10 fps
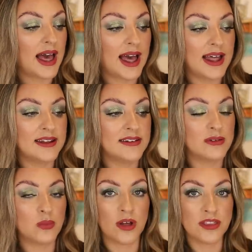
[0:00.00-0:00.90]
and
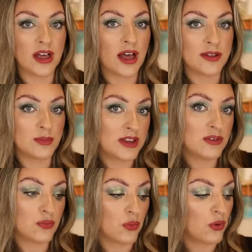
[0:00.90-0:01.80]
one that I
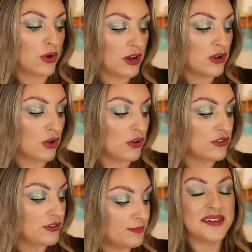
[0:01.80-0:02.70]
reach for a
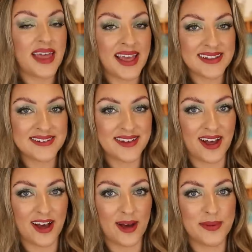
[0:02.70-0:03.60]
lot. Next
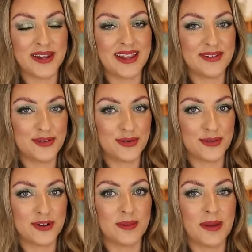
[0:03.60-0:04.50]
up, let's
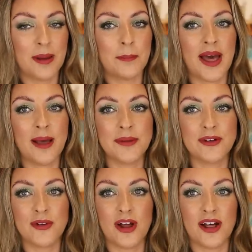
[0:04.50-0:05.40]
talk about Pat
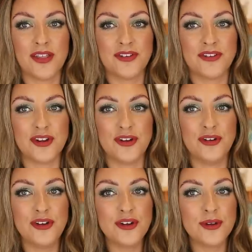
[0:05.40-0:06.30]
McGrath's
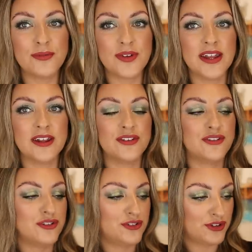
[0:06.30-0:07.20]
Nude
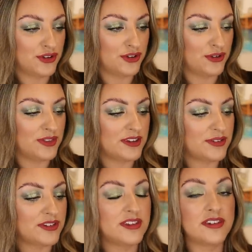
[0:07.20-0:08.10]
Venus 2.
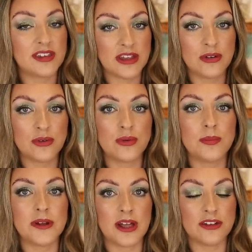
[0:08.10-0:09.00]
This is the single
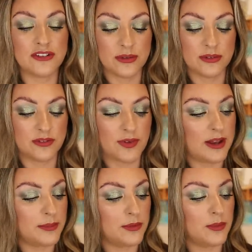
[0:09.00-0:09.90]
blush that was
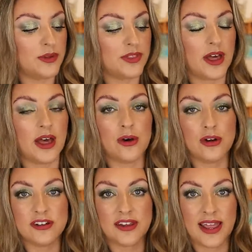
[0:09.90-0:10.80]
available with her
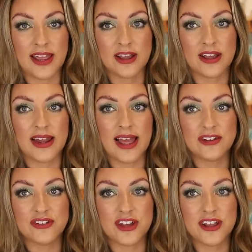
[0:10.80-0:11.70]
holiday
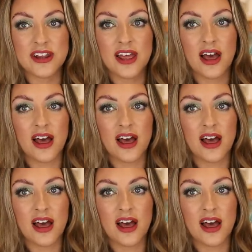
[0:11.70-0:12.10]
collection.